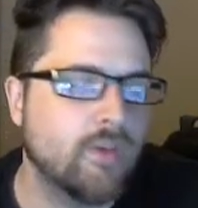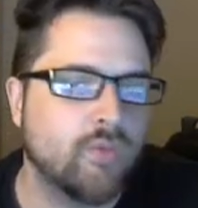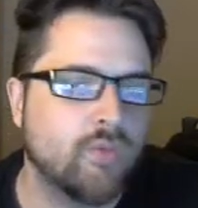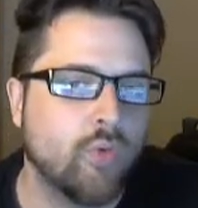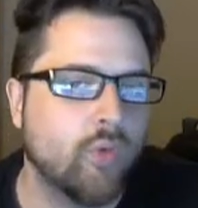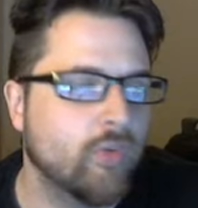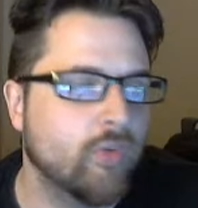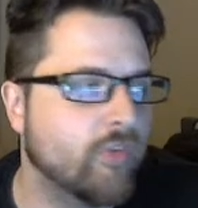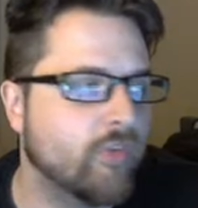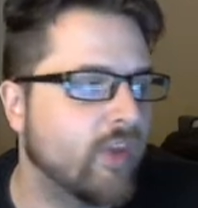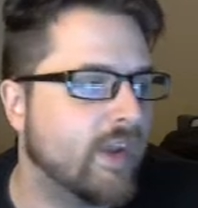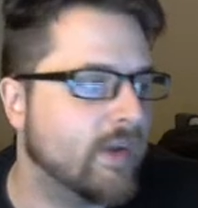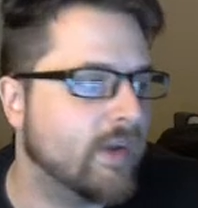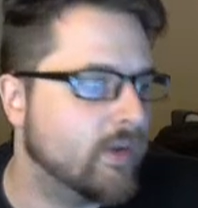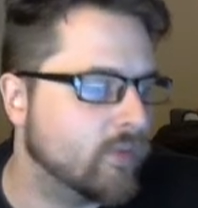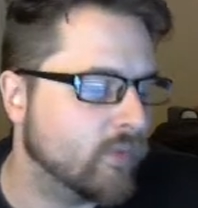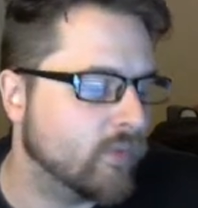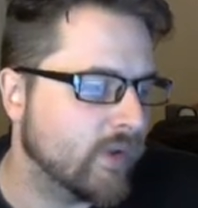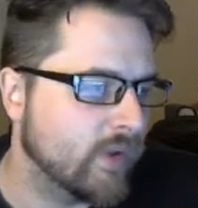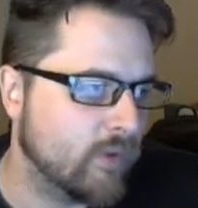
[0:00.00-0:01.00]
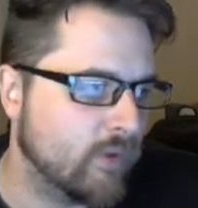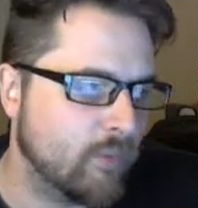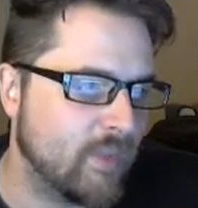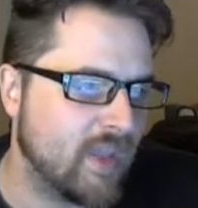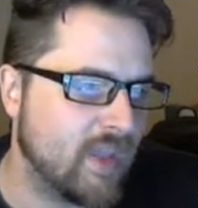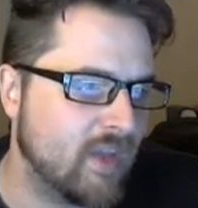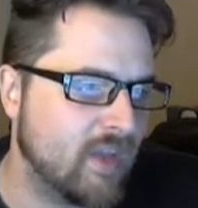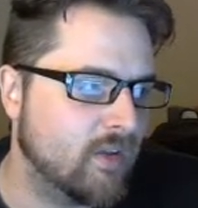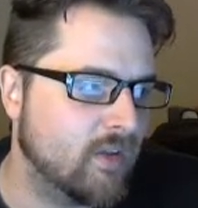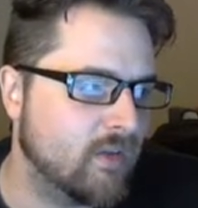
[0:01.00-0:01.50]
tools like Unreal,
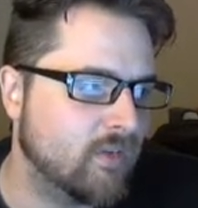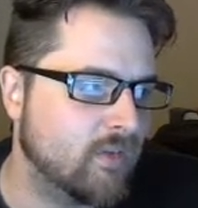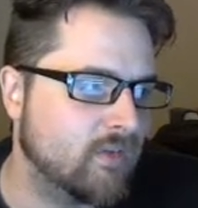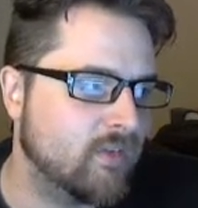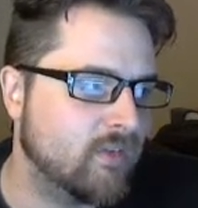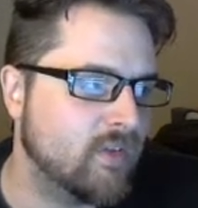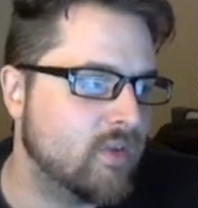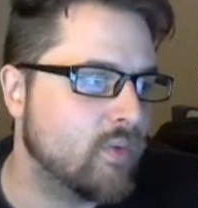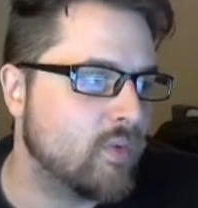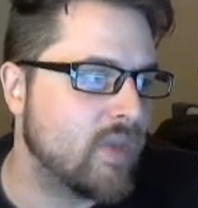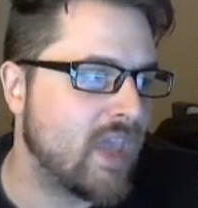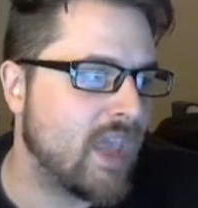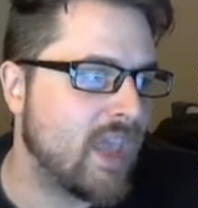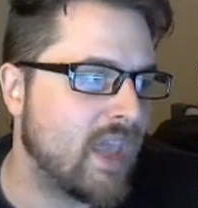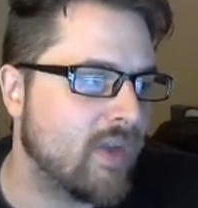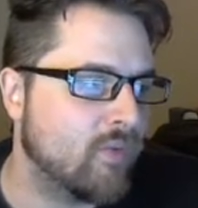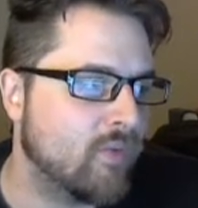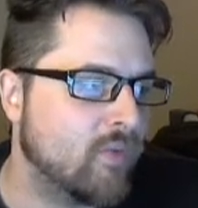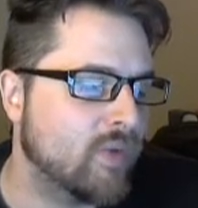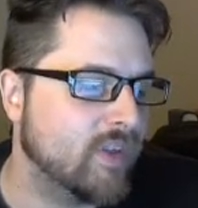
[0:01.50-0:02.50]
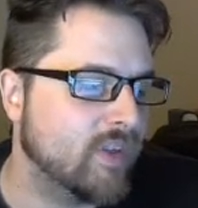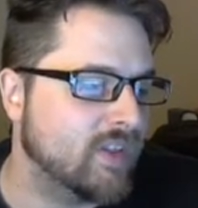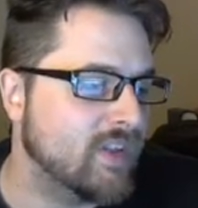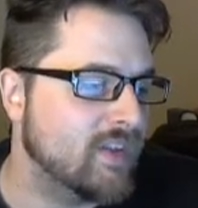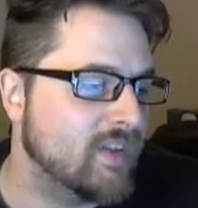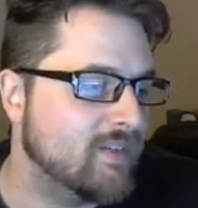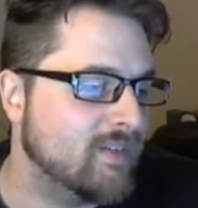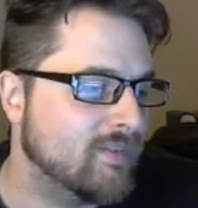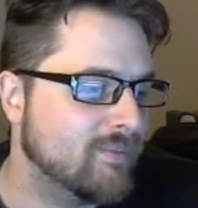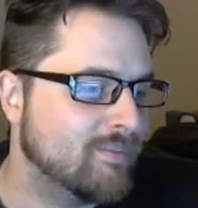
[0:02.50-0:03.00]
because you can't
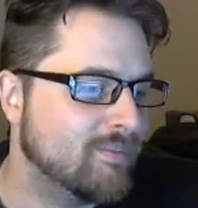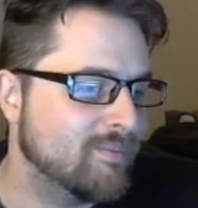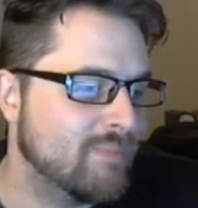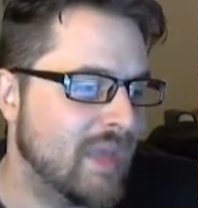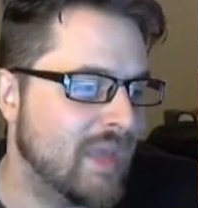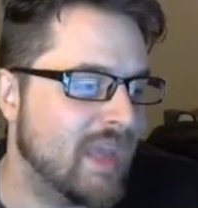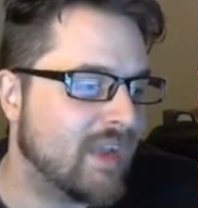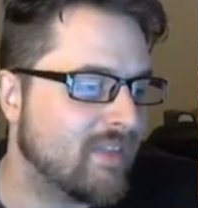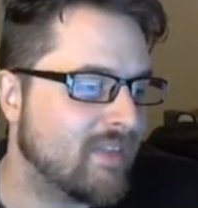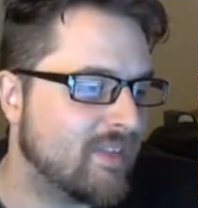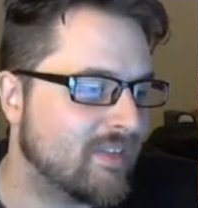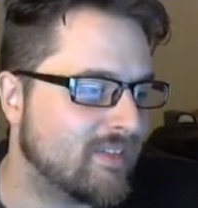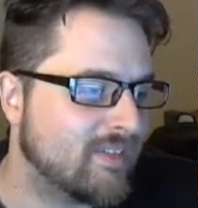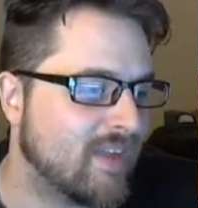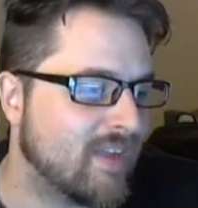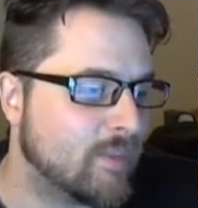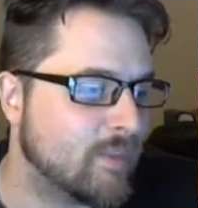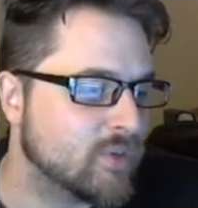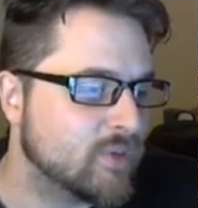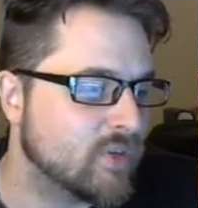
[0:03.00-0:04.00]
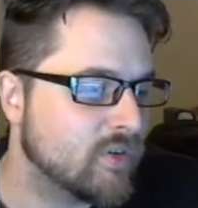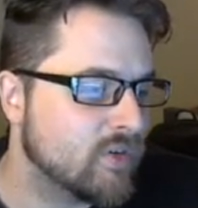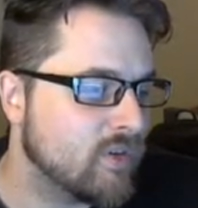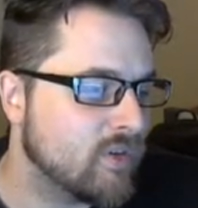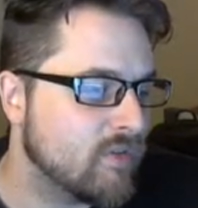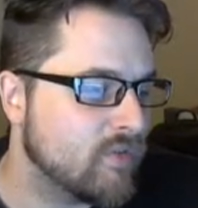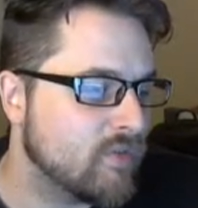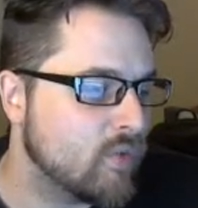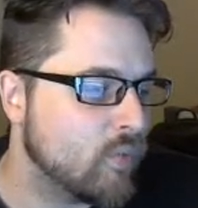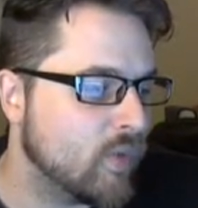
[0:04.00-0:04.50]
really pick this option.
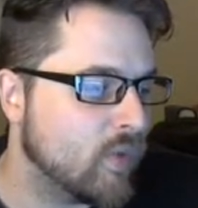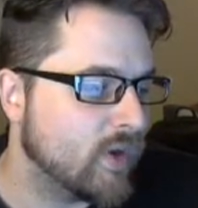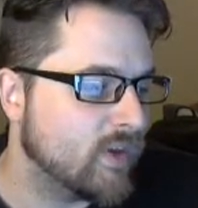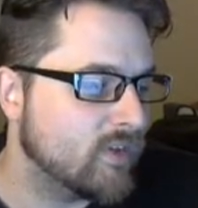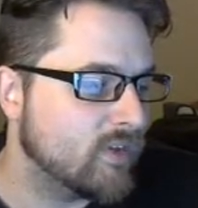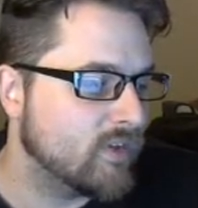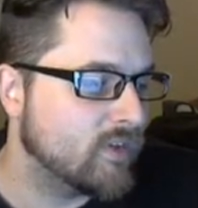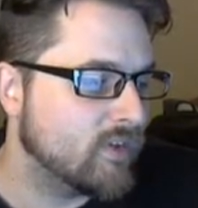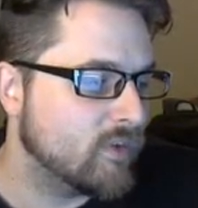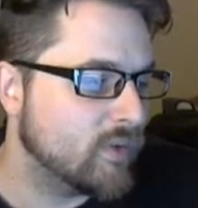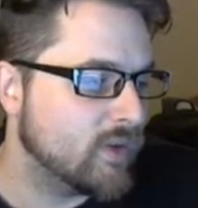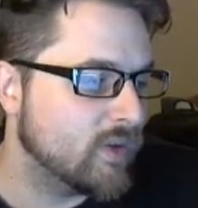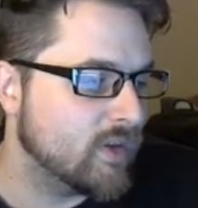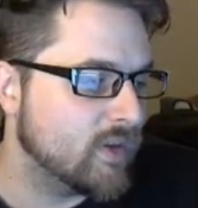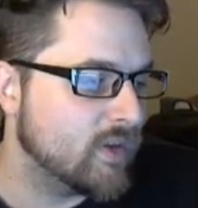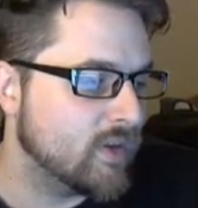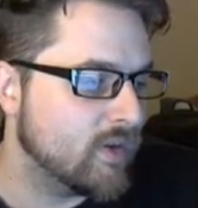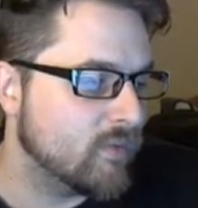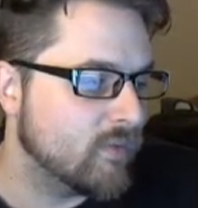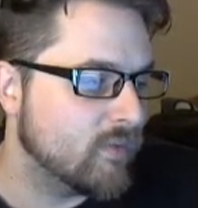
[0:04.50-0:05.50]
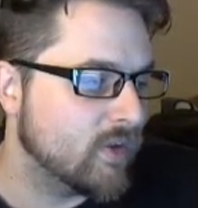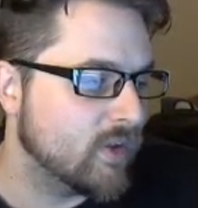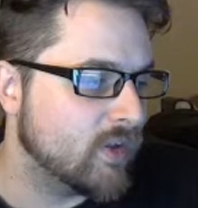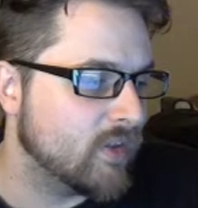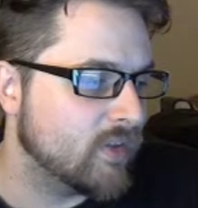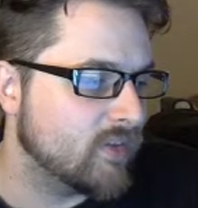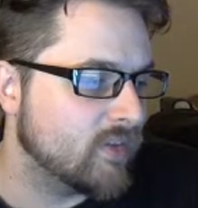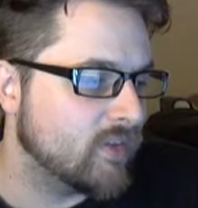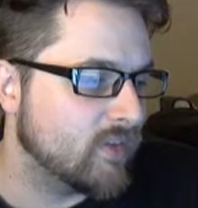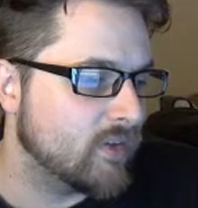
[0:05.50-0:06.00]
If you wanted to do it in
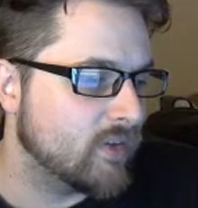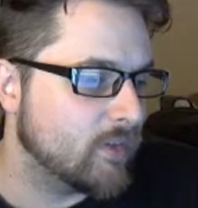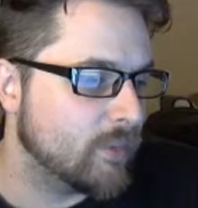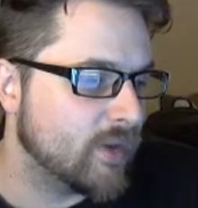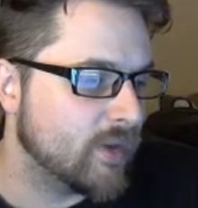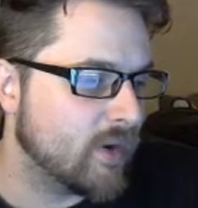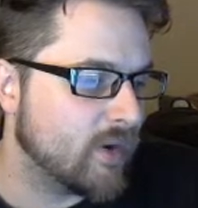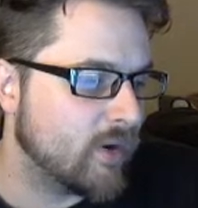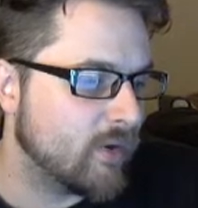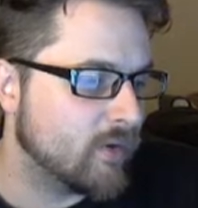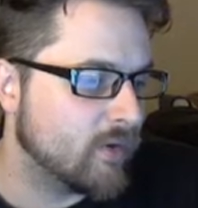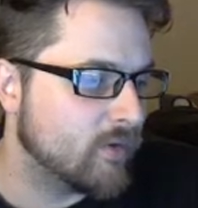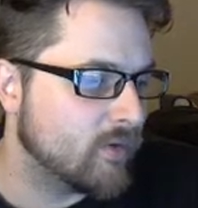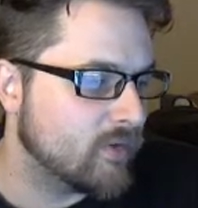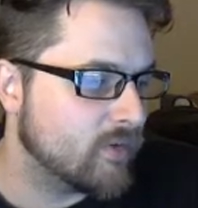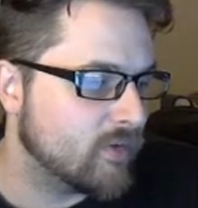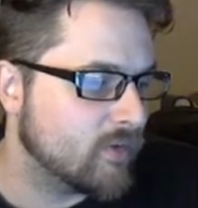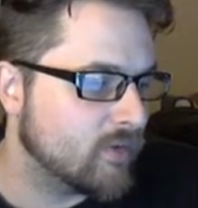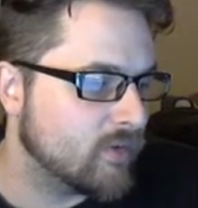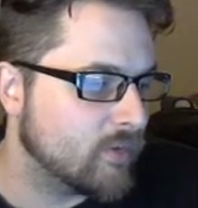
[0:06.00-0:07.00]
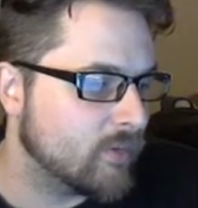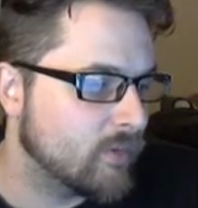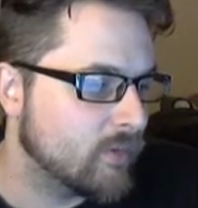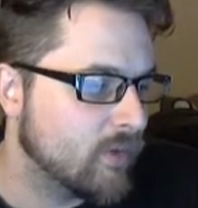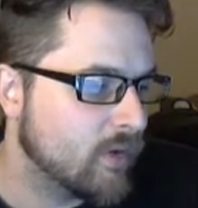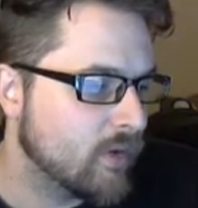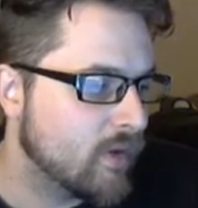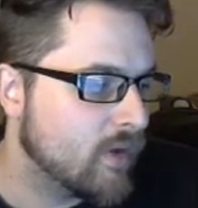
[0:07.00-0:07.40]
Unreal, it's a little bit harder to do.